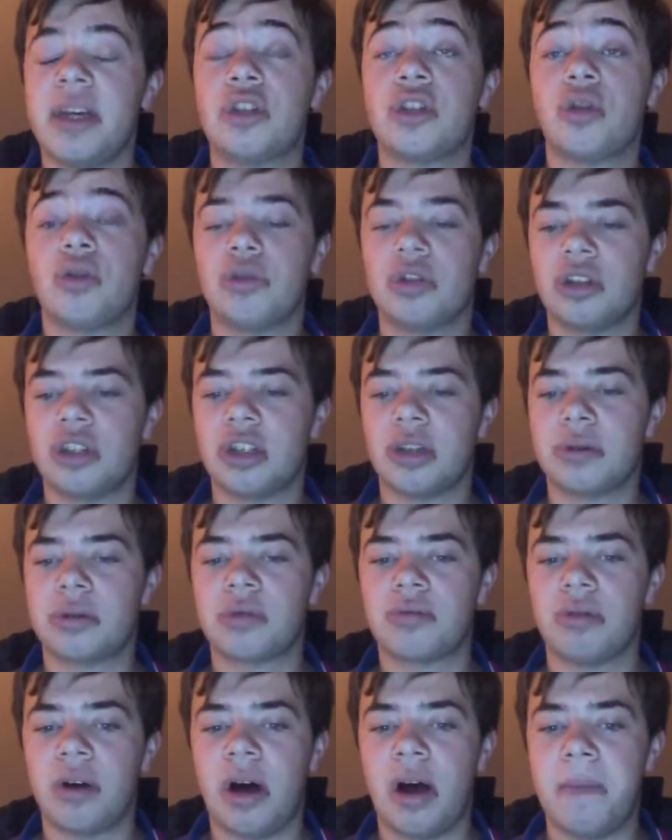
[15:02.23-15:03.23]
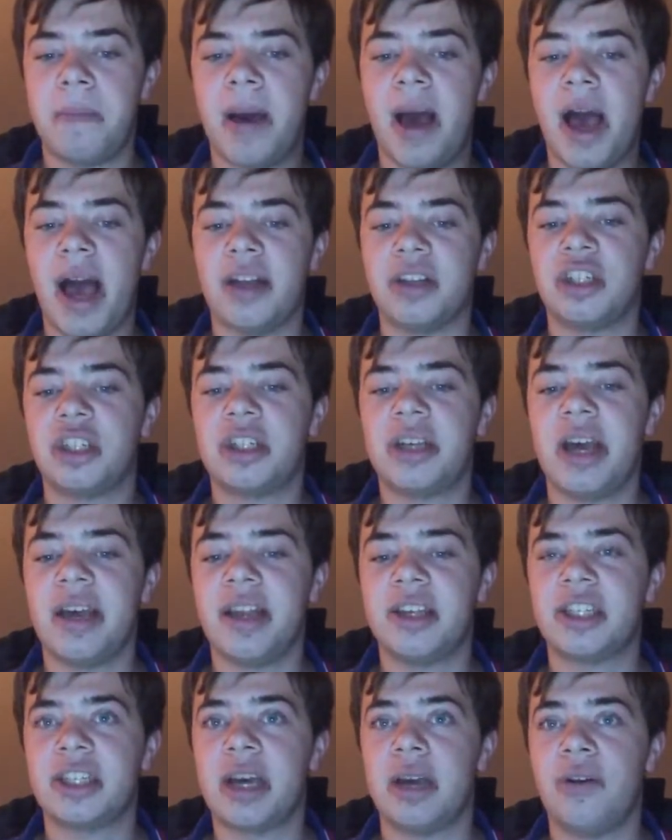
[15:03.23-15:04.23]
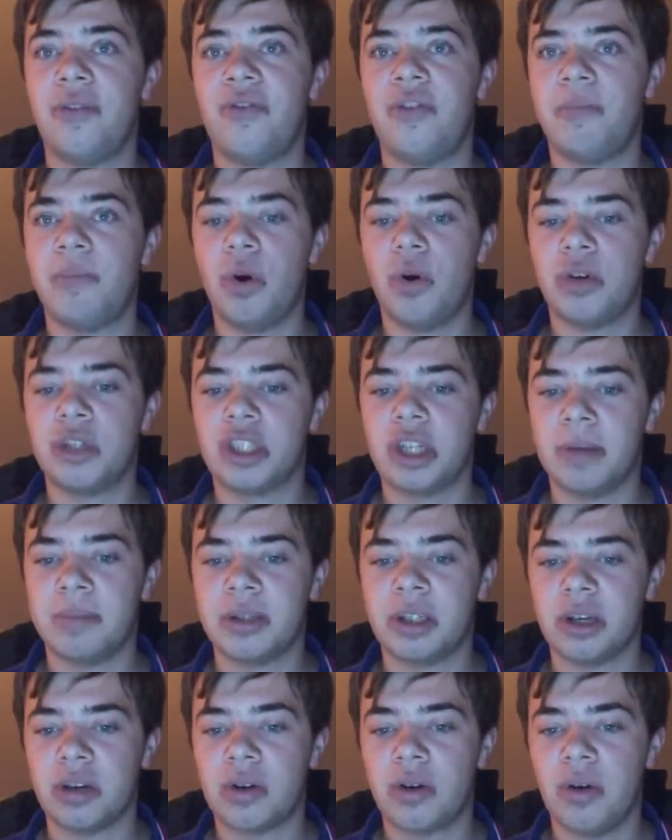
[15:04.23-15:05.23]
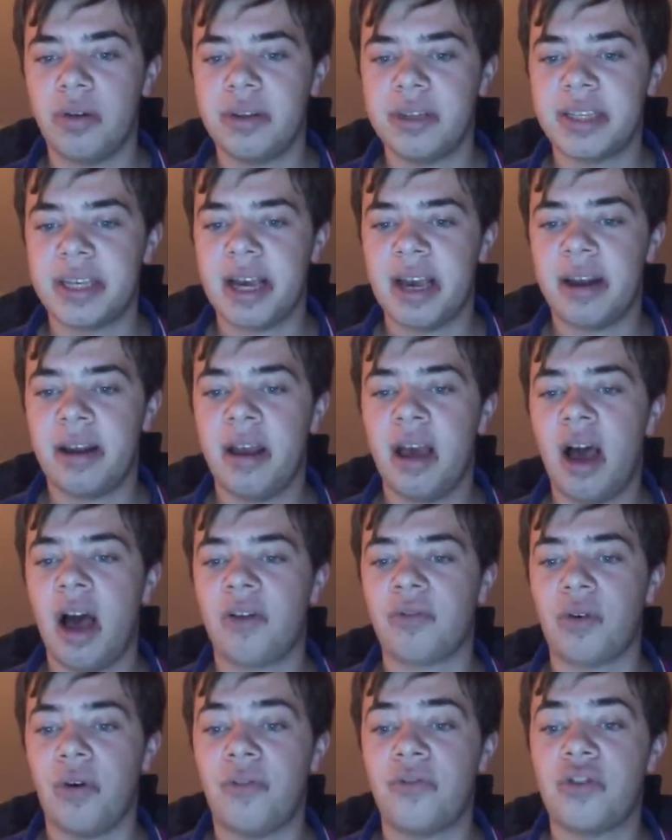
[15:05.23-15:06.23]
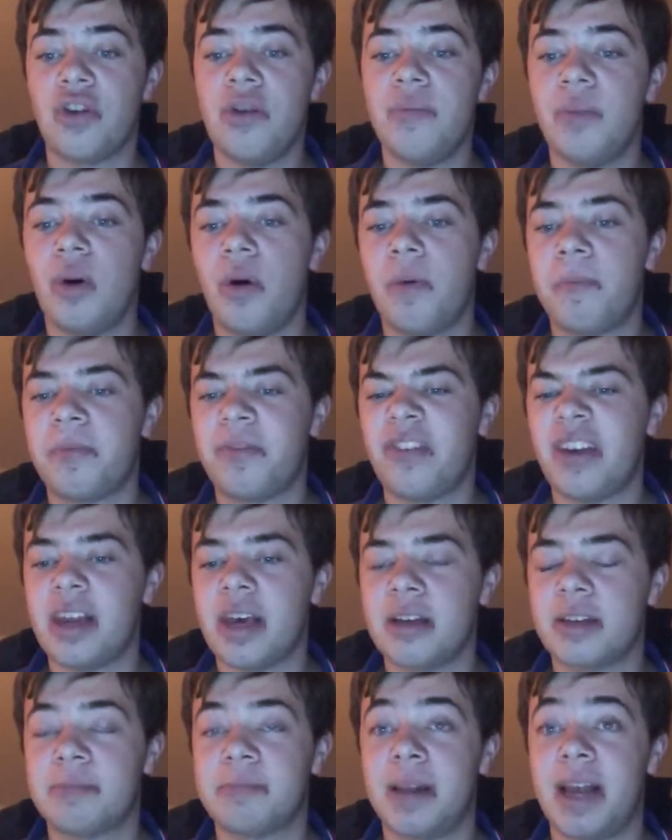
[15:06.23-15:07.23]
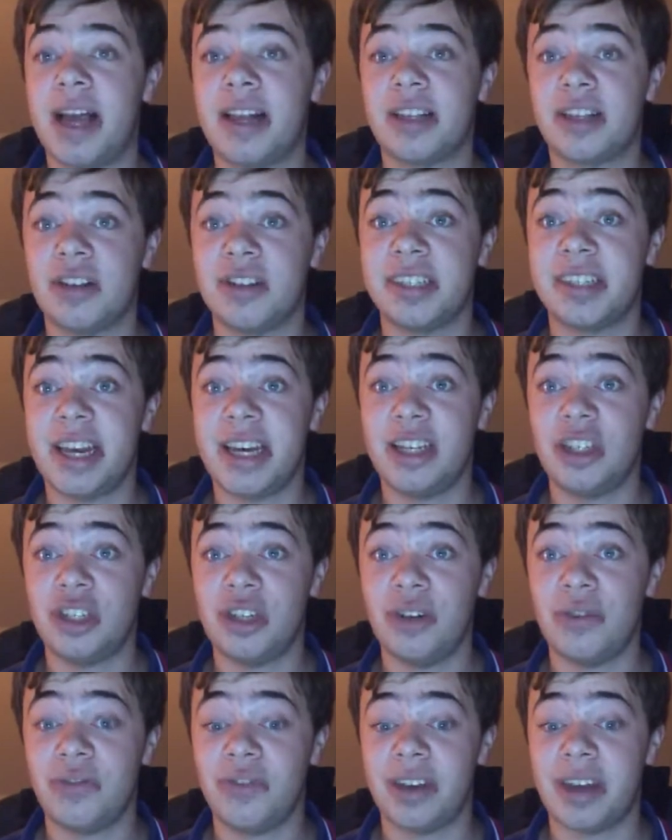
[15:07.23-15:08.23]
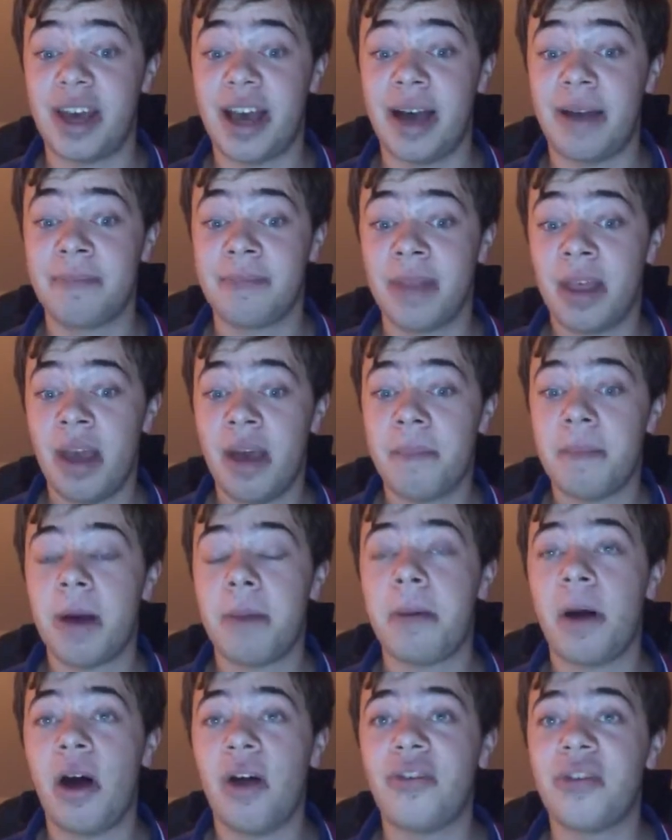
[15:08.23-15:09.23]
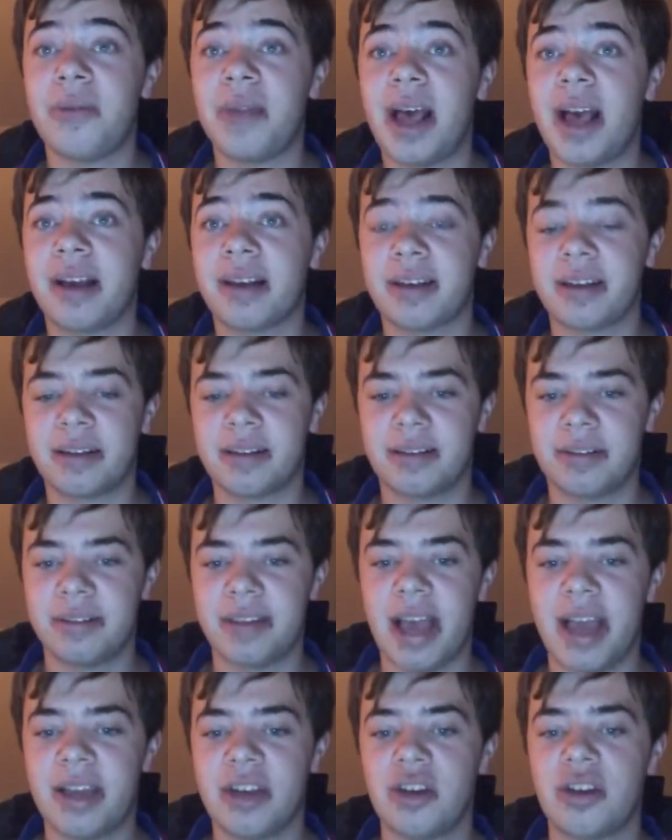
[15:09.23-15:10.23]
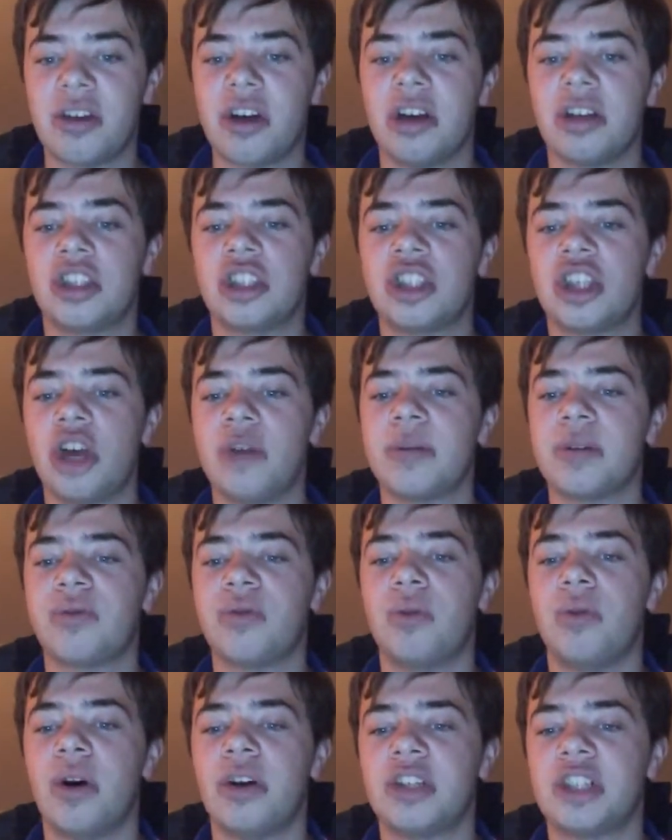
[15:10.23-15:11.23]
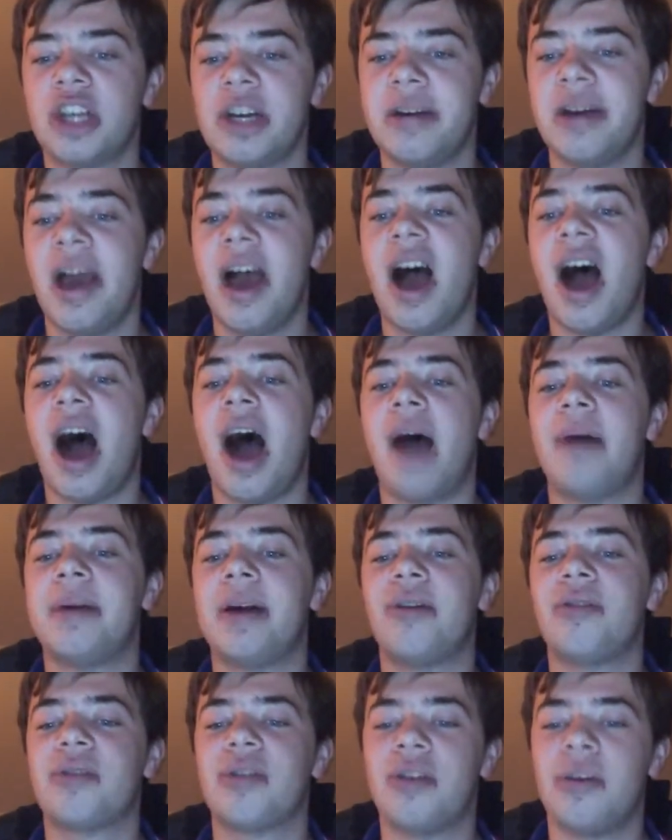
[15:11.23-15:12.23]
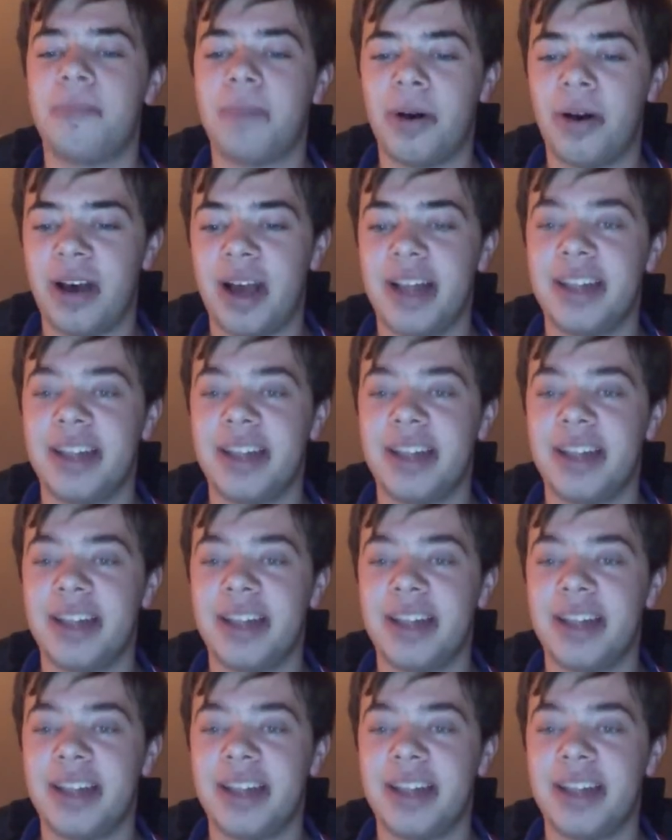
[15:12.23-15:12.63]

make sure to subscribe and share the channel for more Championship content. I've got a few more videos planned, so stay tuned for that. But apart from that, thank you guys so much for watching. I'm now going to buy